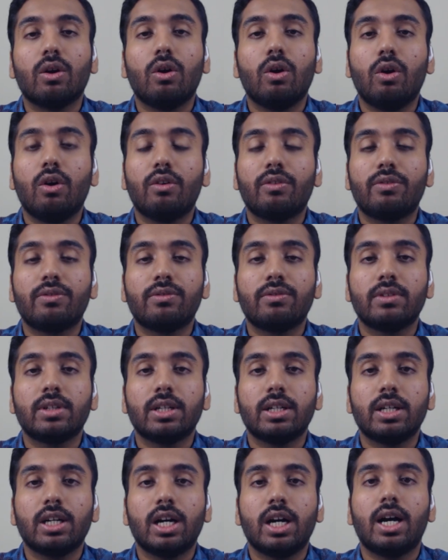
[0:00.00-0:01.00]
of
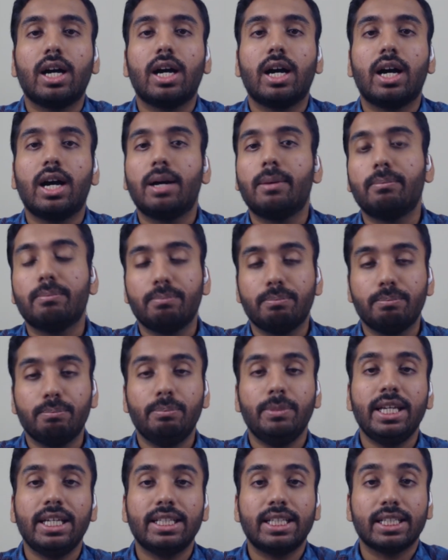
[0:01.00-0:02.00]

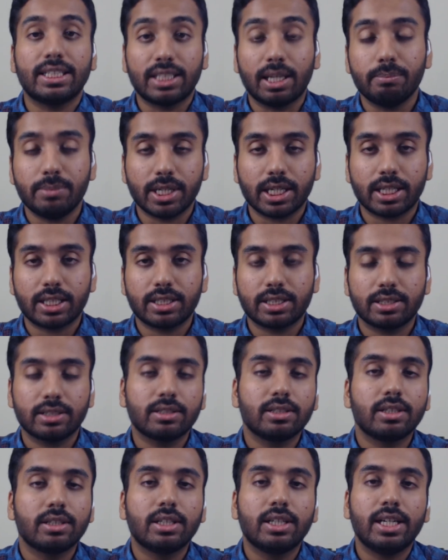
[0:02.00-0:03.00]
me, the subject.
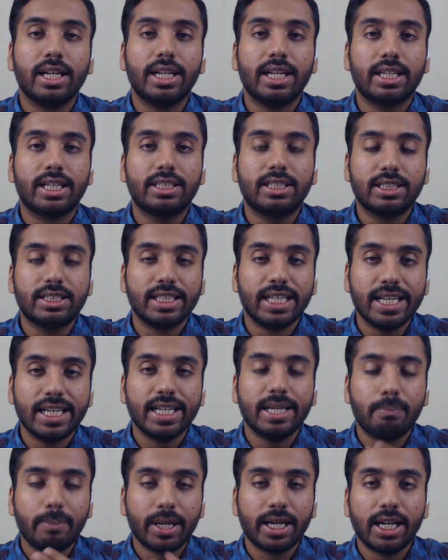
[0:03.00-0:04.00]
It exists
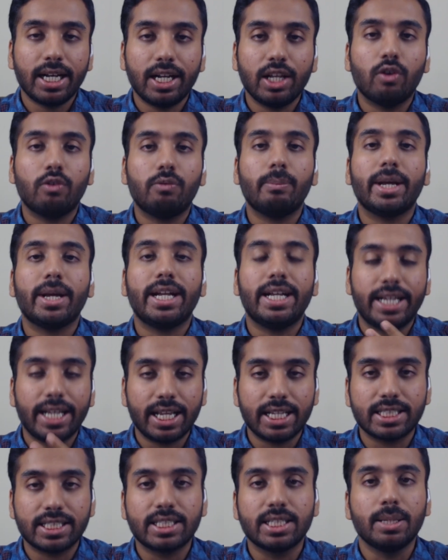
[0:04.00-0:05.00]
independently of my
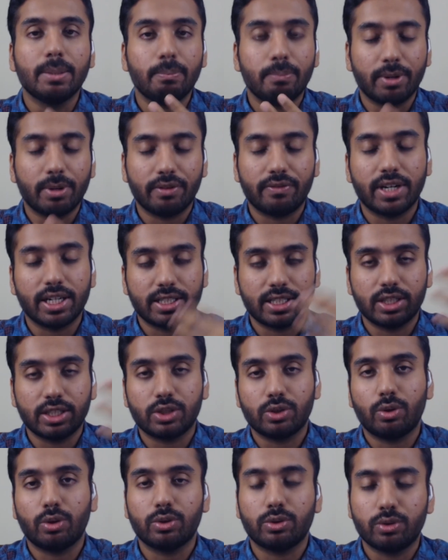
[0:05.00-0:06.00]
taste, preference, and
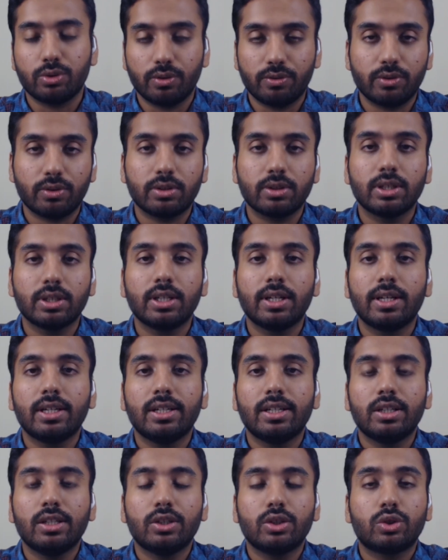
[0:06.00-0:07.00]
so on and so forth.
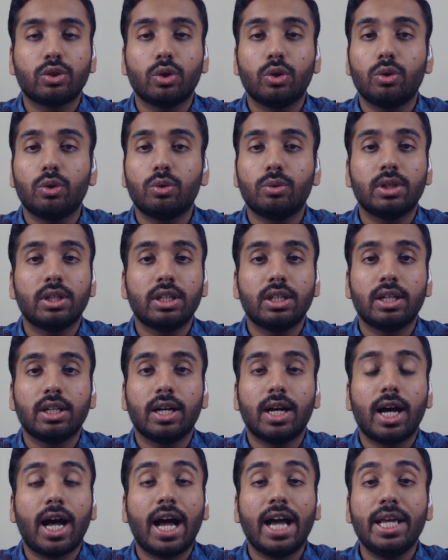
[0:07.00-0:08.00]
So
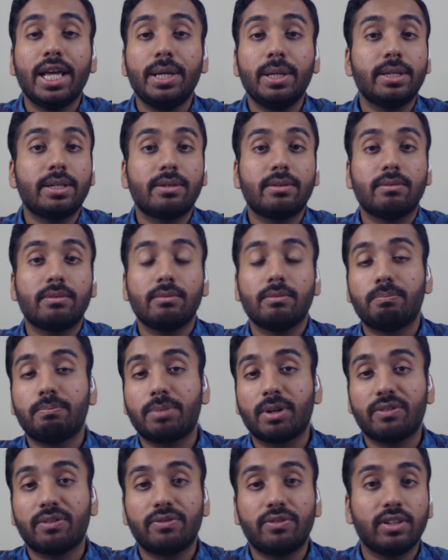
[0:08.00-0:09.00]
I
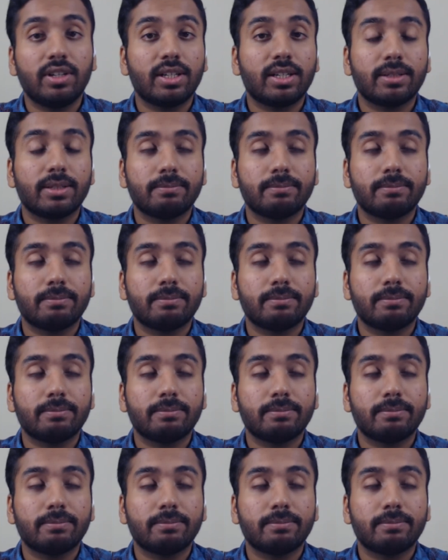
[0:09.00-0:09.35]
prefer